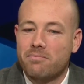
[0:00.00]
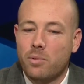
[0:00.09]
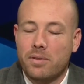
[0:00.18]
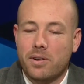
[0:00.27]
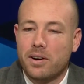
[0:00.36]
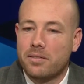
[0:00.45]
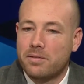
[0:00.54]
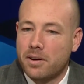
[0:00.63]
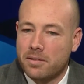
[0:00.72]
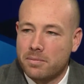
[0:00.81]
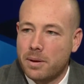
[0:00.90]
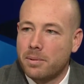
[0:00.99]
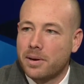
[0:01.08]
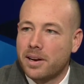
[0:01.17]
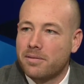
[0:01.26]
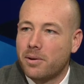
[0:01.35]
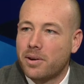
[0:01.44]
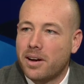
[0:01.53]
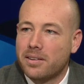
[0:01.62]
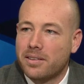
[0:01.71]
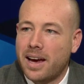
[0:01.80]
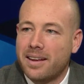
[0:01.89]
we've heard of people getting phone
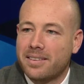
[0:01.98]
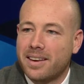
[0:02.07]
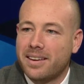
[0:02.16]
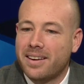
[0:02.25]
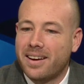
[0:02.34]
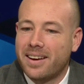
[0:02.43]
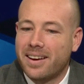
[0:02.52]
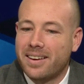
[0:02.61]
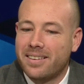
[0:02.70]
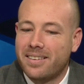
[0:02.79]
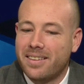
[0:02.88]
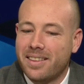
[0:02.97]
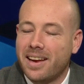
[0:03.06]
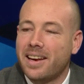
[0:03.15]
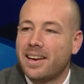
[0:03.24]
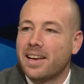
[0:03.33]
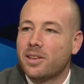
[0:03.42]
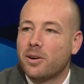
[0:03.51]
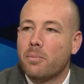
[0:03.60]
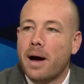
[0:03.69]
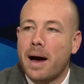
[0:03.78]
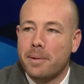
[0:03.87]
calls asking that they need to get
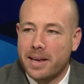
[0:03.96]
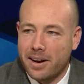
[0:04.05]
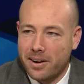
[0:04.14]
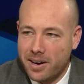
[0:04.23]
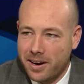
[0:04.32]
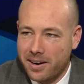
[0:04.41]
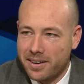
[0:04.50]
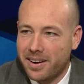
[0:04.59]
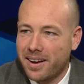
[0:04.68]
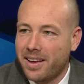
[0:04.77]
their Obamacare card.